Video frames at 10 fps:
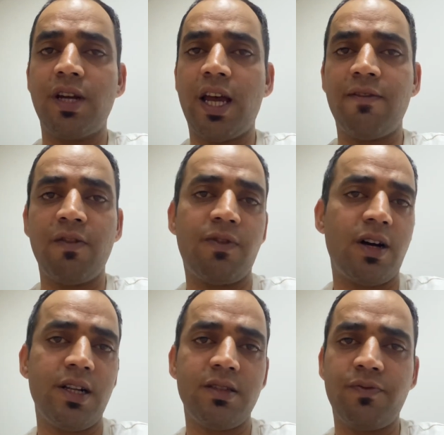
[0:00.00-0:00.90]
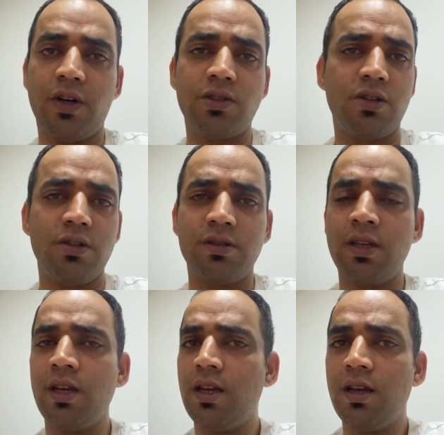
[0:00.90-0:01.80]
heavy files, photos,
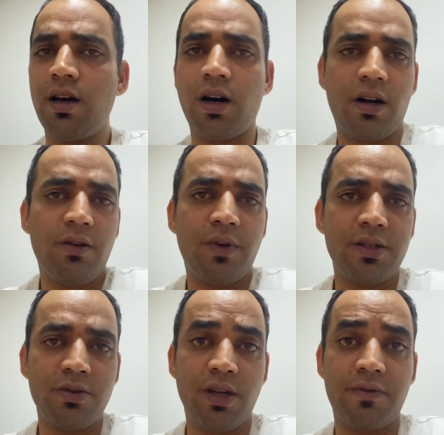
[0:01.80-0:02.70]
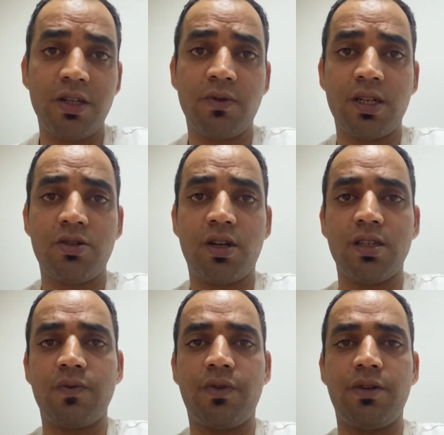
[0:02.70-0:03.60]
or whatsoever you want to
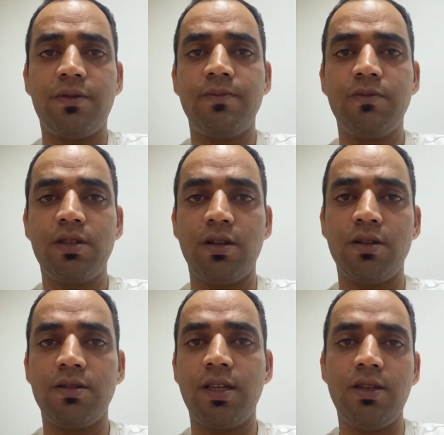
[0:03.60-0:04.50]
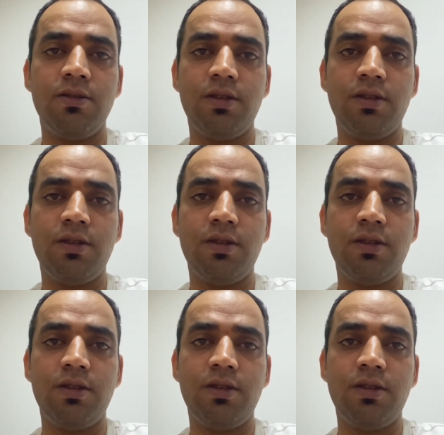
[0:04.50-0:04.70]
transfer. So see you